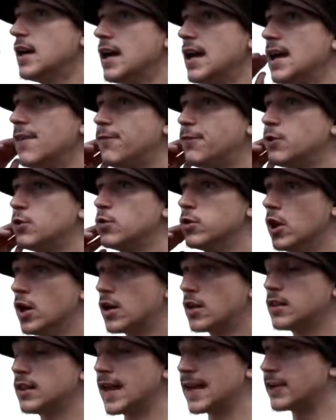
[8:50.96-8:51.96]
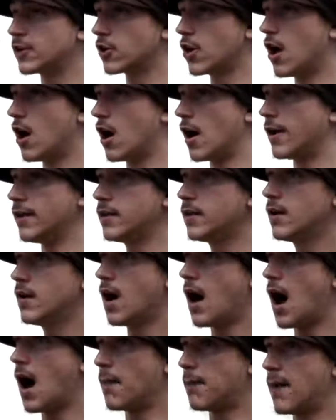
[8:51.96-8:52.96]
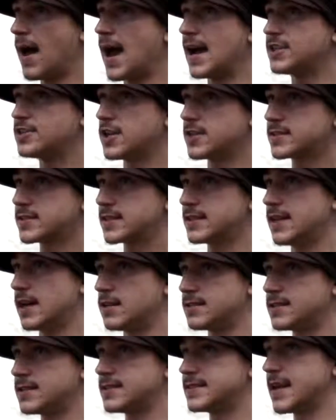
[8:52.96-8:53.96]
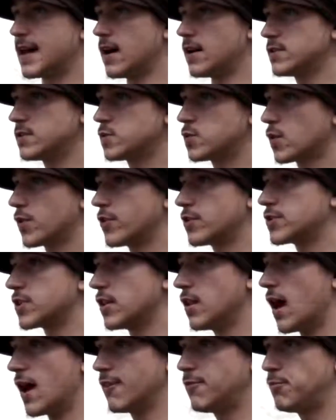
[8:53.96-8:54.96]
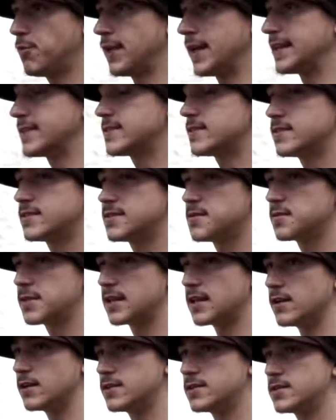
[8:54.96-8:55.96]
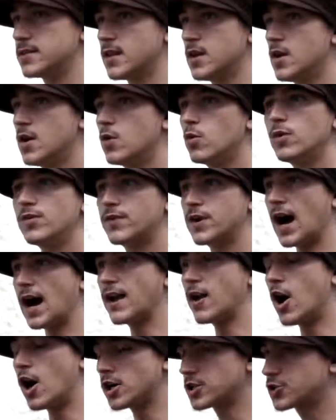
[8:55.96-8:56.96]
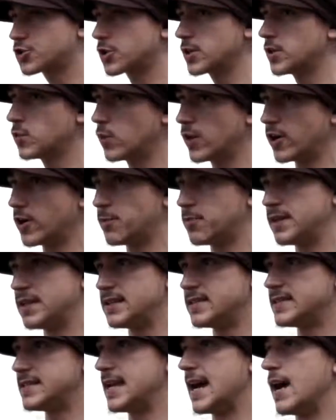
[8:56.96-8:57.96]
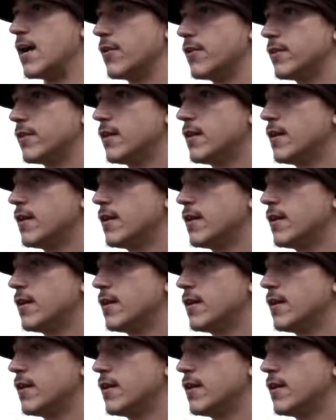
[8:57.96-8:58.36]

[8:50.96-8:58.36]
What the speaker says: If you look later on, up at Jessica Nelson's house, where there's a lot of plants and some guilds, we've got Austrian winter peas down.